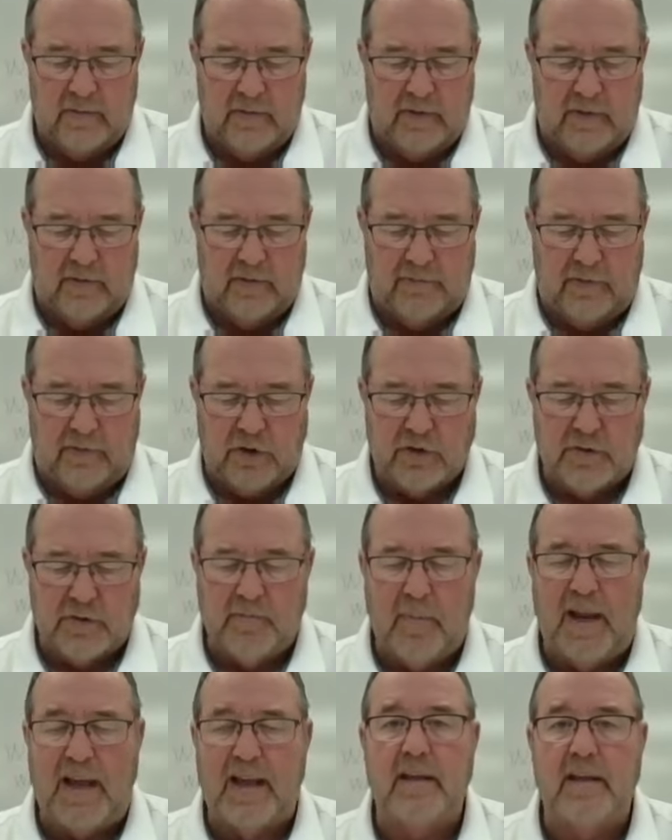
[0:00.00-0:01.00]
The first
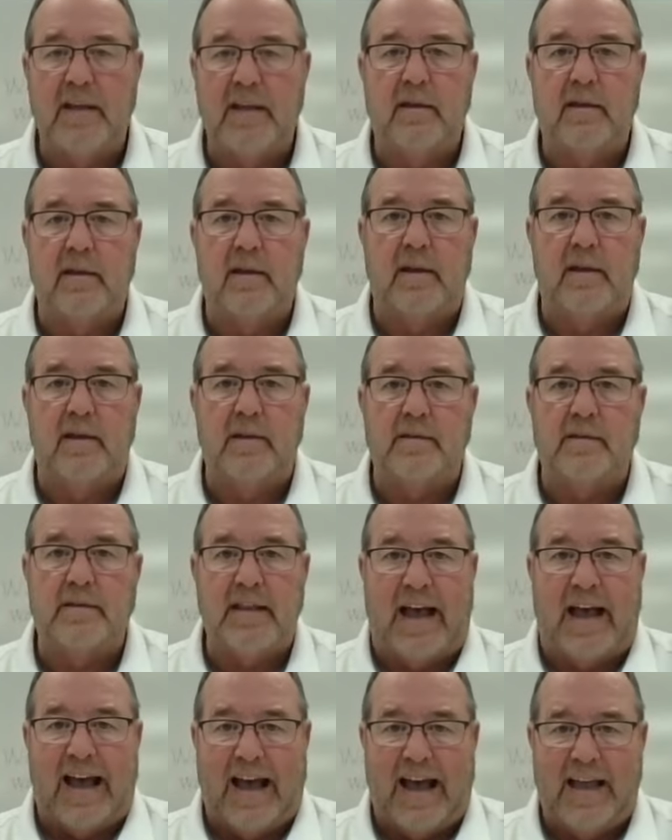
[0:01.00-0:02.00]
blank, it's
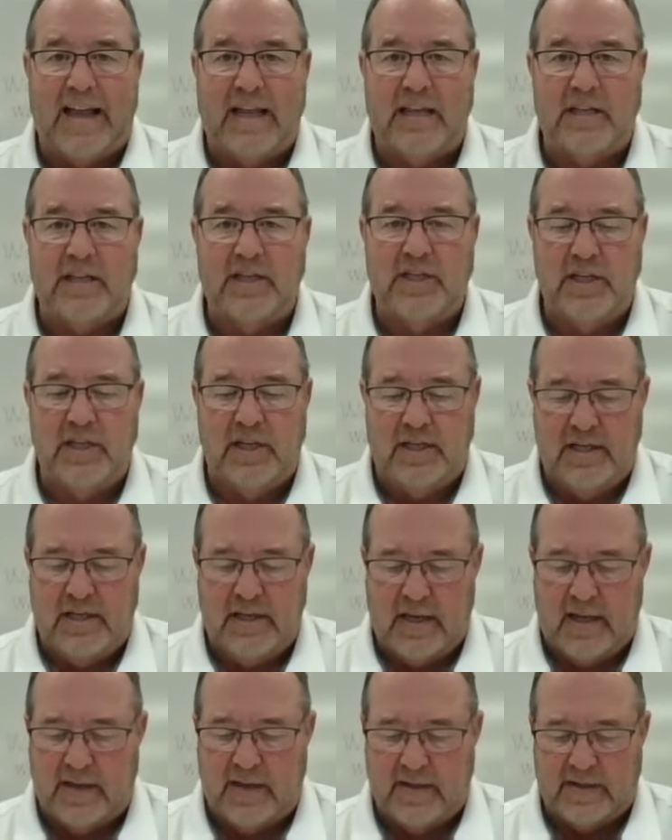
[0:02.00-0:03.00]

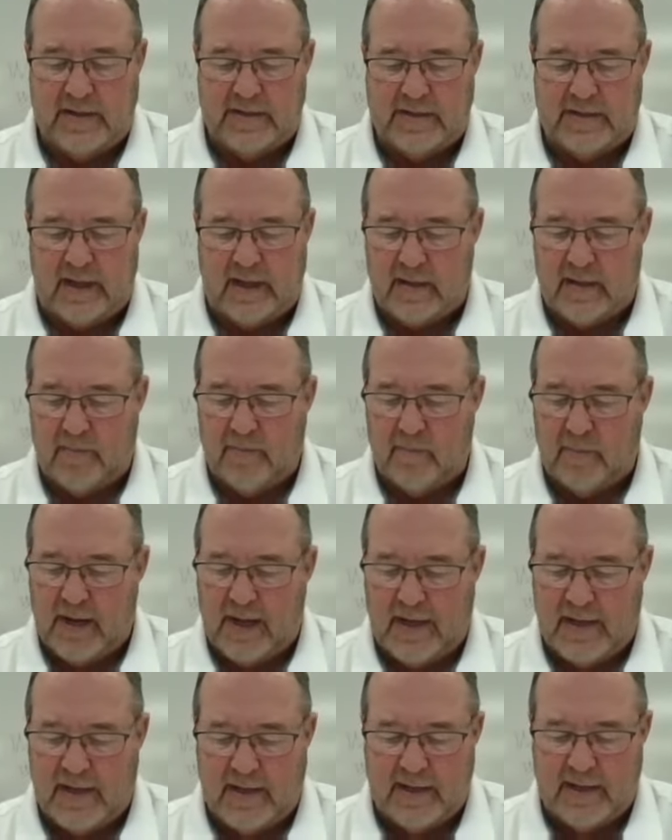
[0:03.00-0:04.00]
ing, and the second
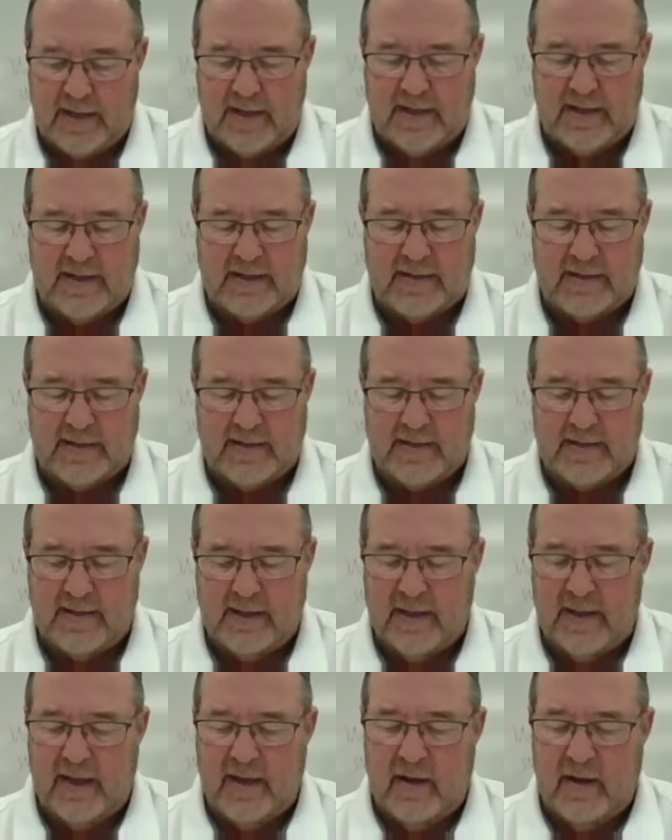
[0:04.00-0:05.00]
blank, it's
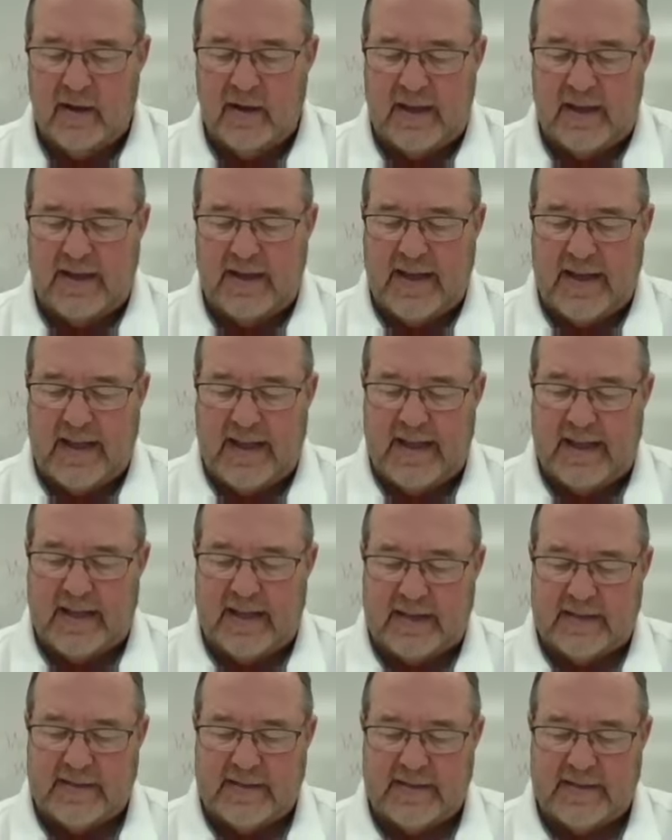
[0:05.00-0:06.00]
an
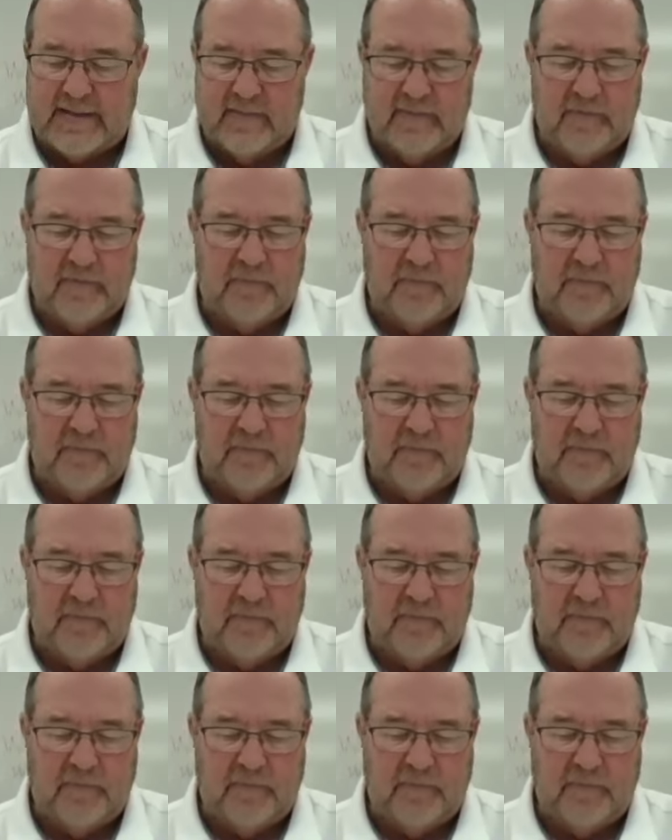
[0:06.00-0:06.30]
S.